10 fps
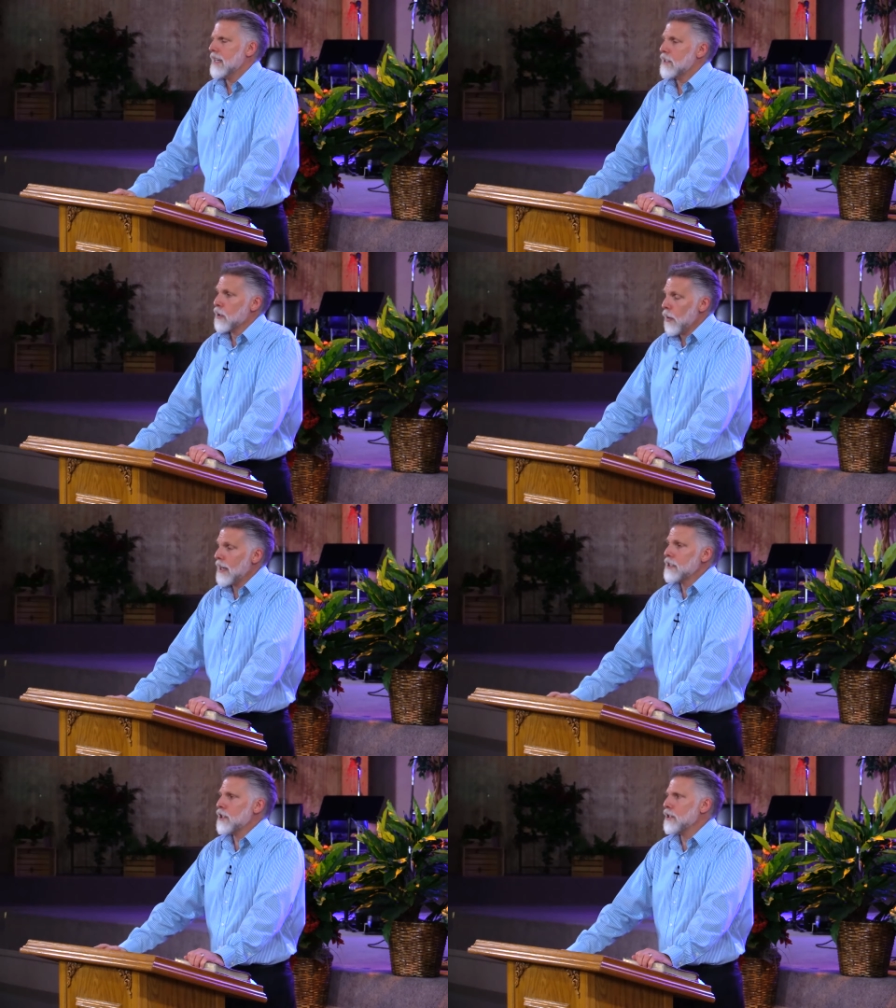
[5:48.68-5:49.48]
To
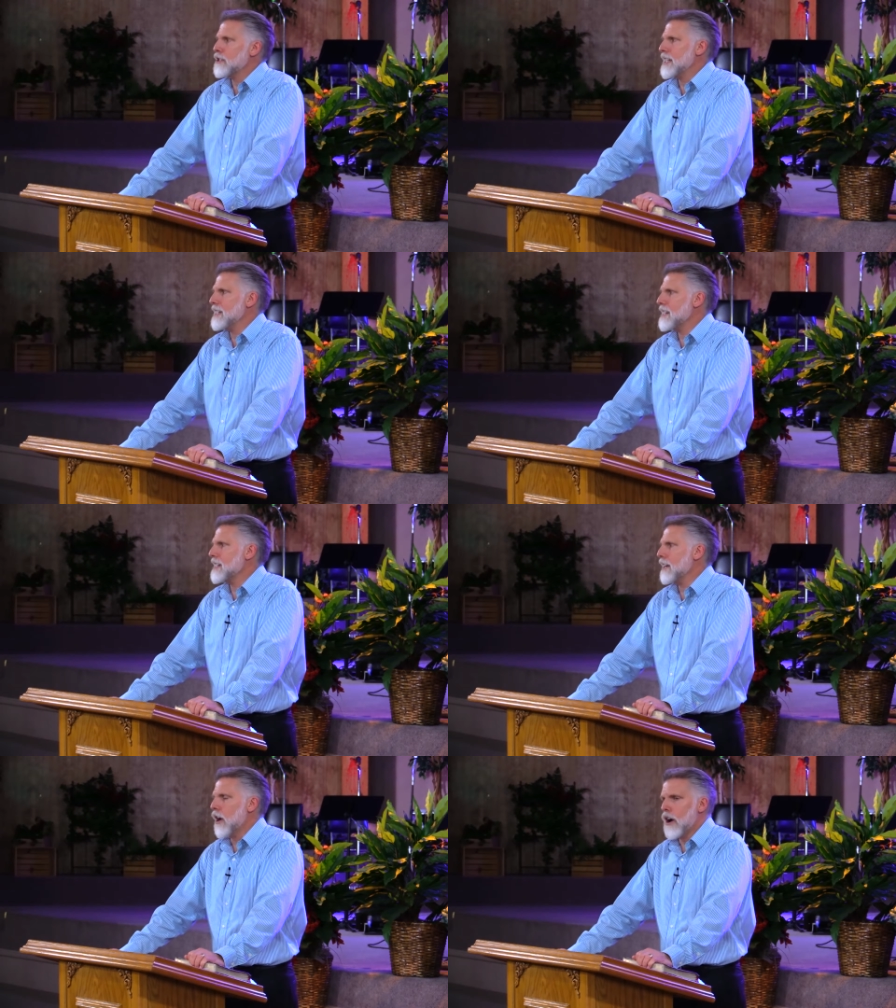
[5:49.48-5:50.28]
one church, Jesus
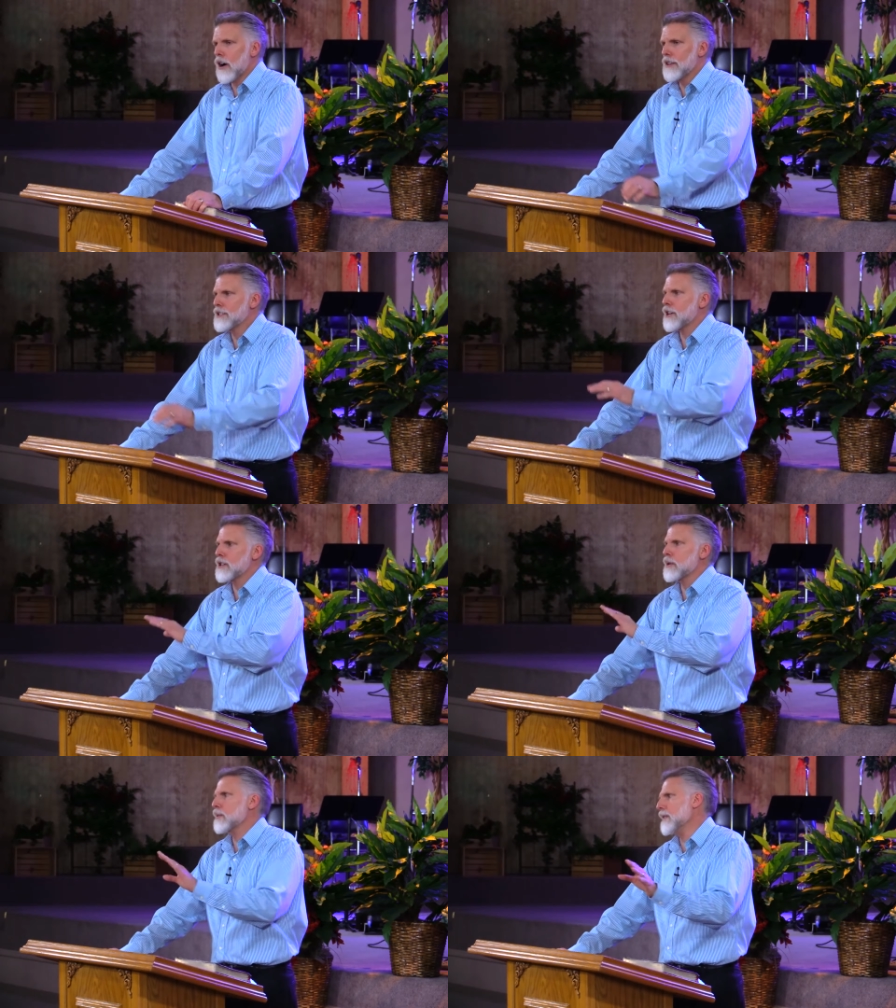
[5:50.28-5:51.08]
said, All the
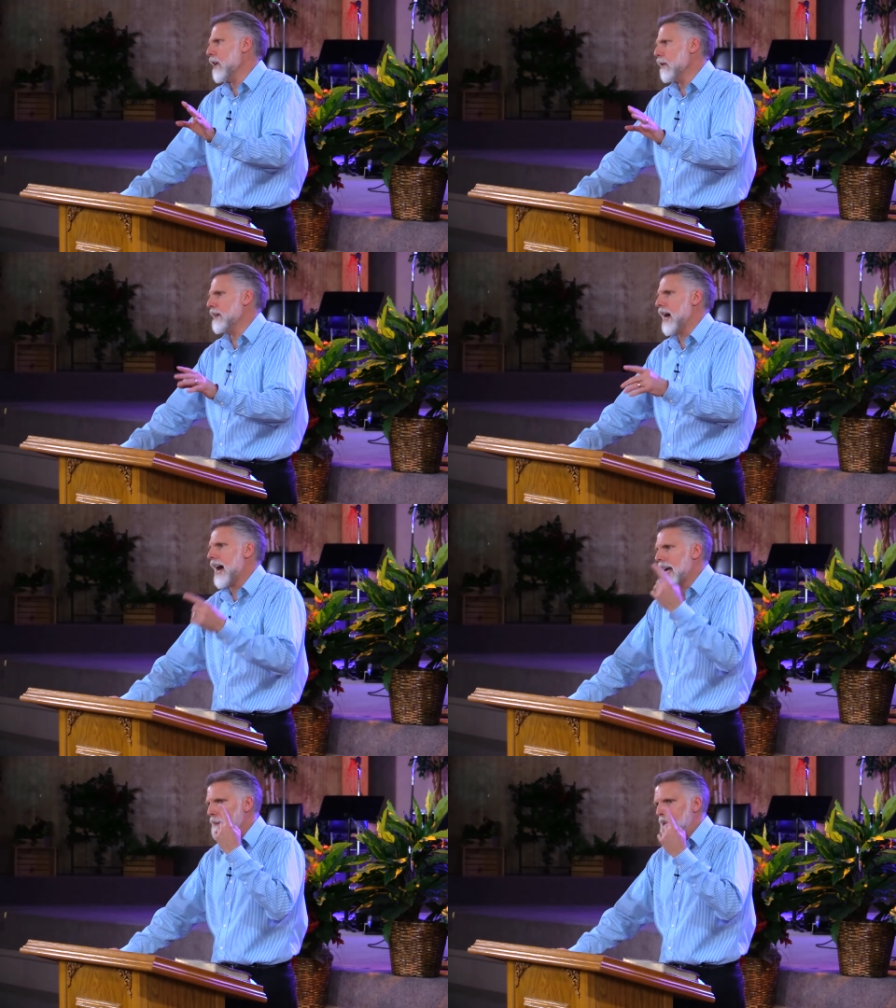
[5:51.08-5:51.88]
churches will know that
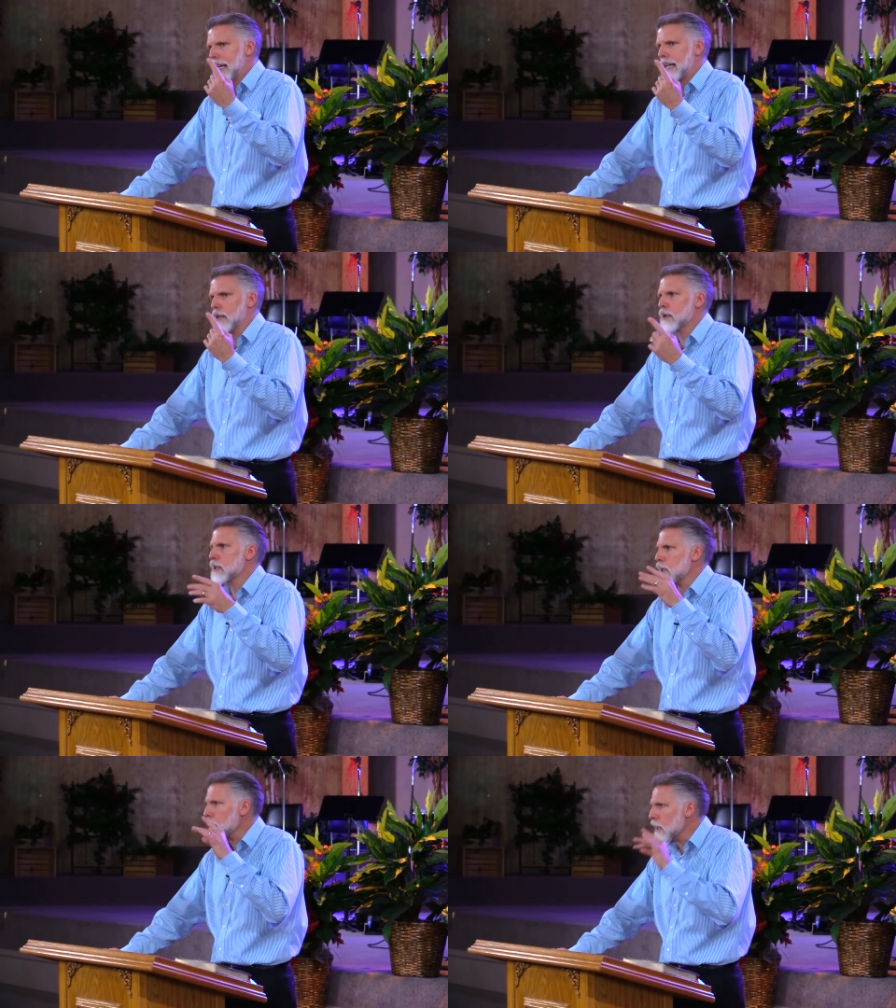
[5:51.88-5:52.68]
I am He who
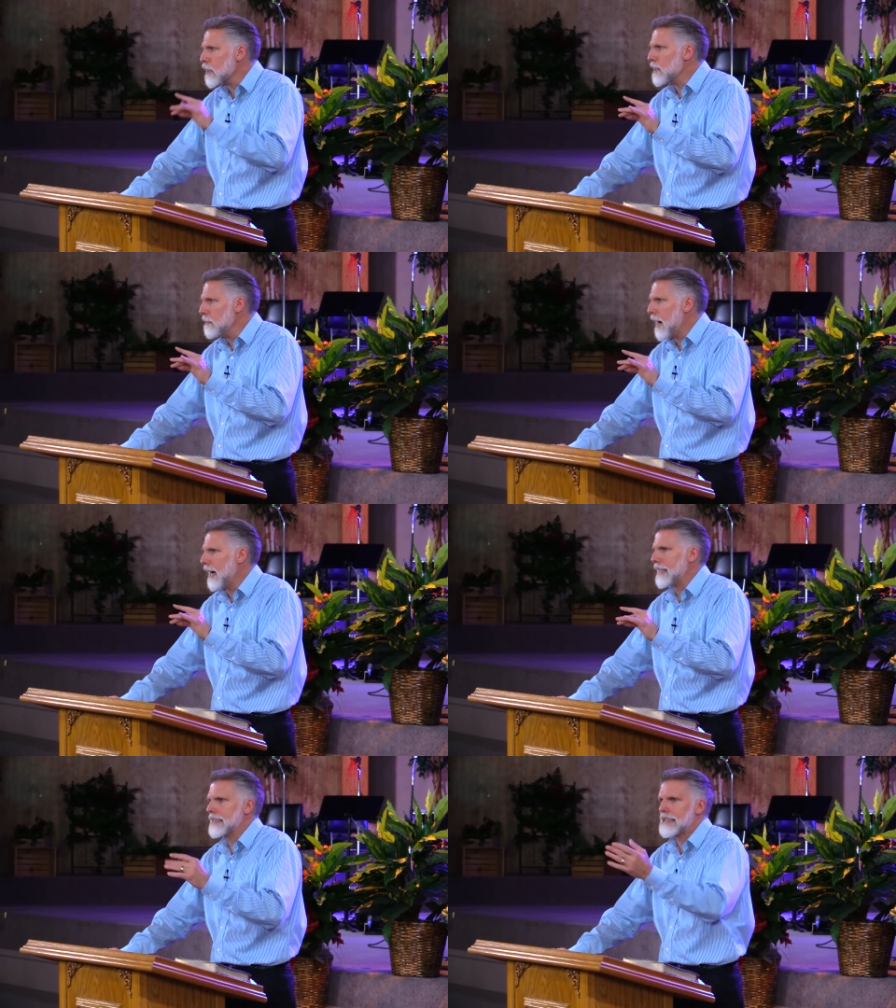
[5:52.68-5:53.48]
searches the
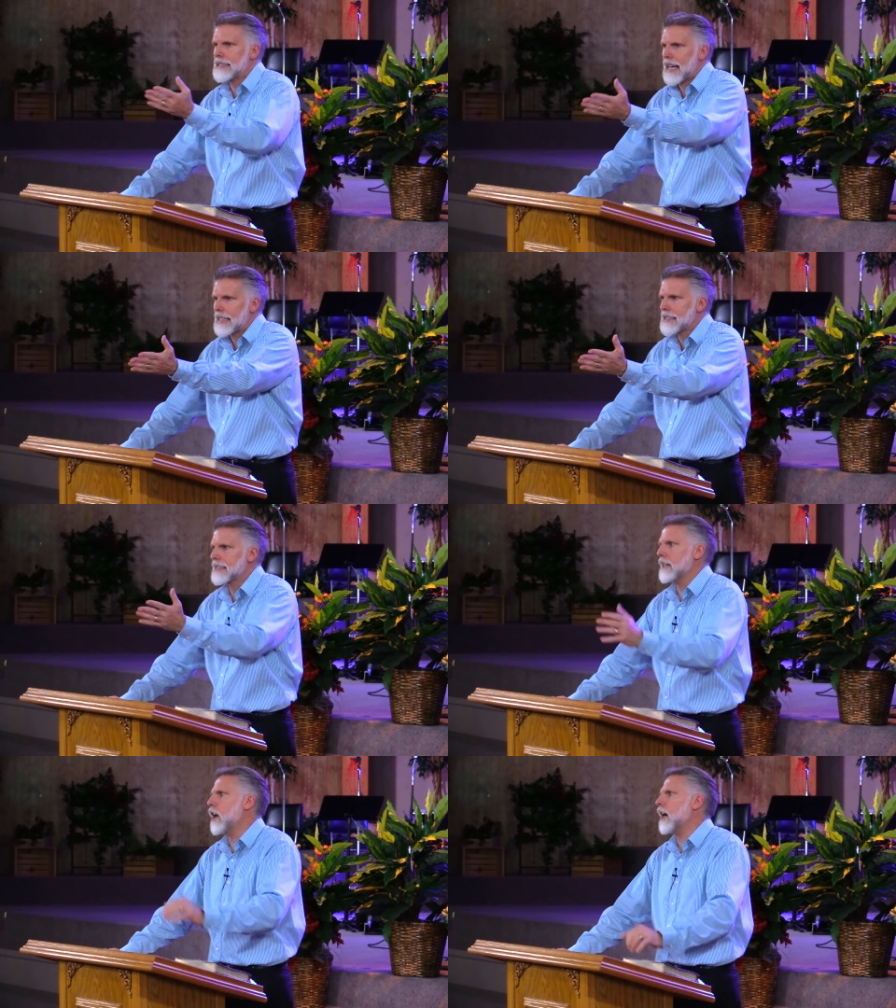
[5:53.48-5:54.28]
minds and tests
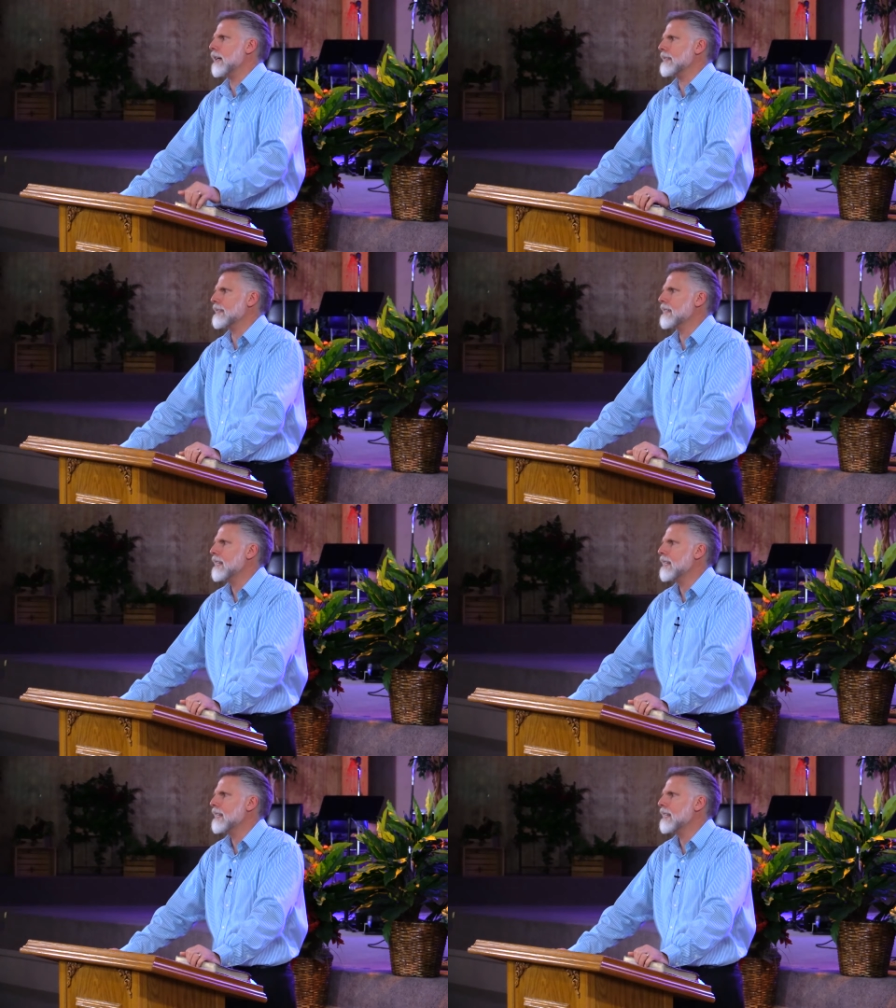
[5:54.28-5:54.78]
the hearts.